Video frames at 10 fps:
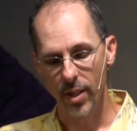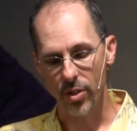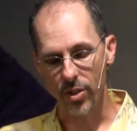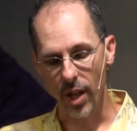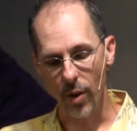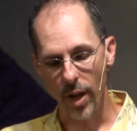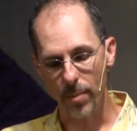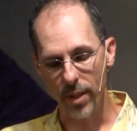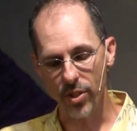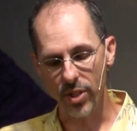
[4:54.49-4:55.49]
Stowe
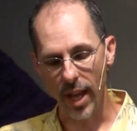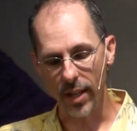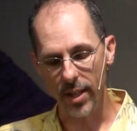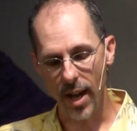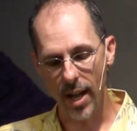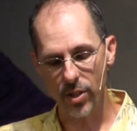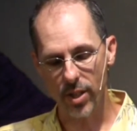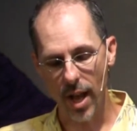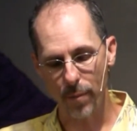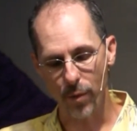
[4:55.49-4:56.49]
had been sailing
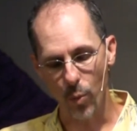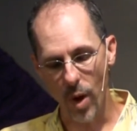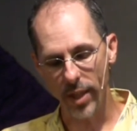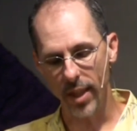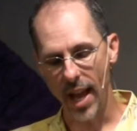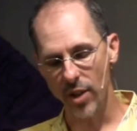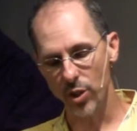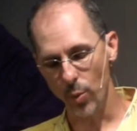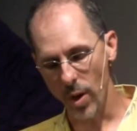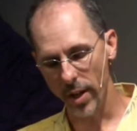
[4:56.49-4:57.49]
nonstop for
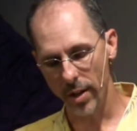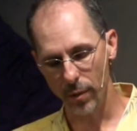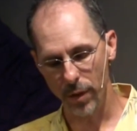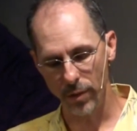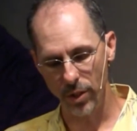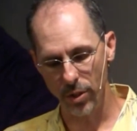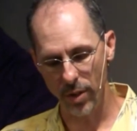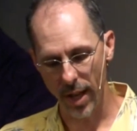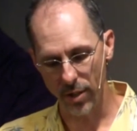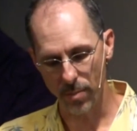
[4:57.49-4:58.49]
1,152
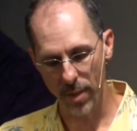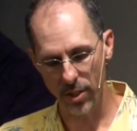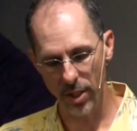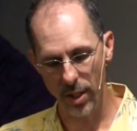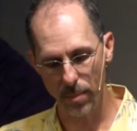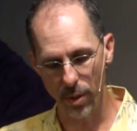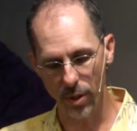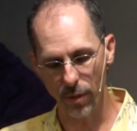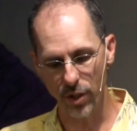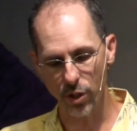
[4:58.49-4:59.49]
days, missing the
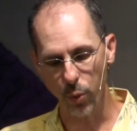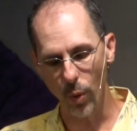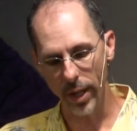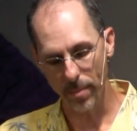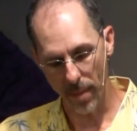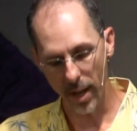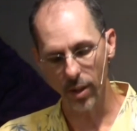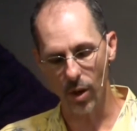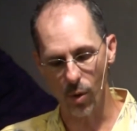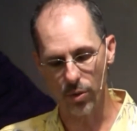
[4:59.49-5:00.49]
birth of his
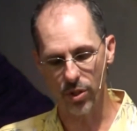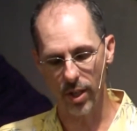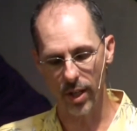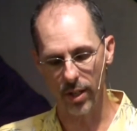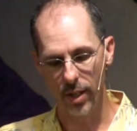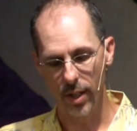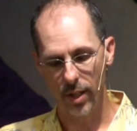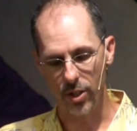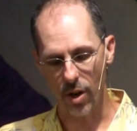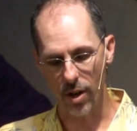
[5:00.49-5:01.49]
20-month-old son,
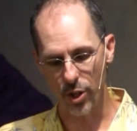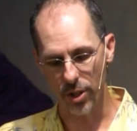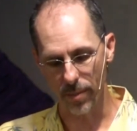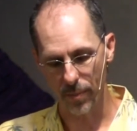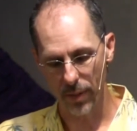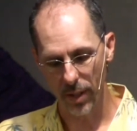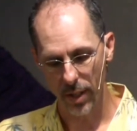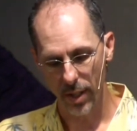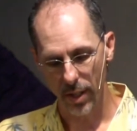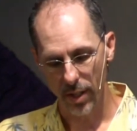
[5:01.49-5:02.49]
Darshan.
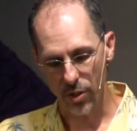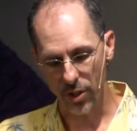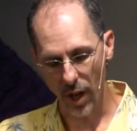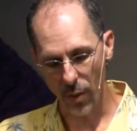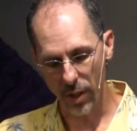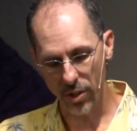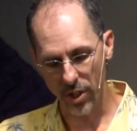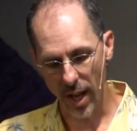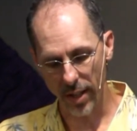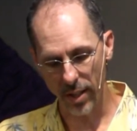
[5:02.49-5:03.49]
Stowe and
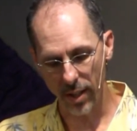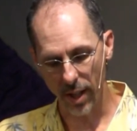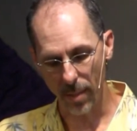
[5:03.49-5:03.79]
Sonia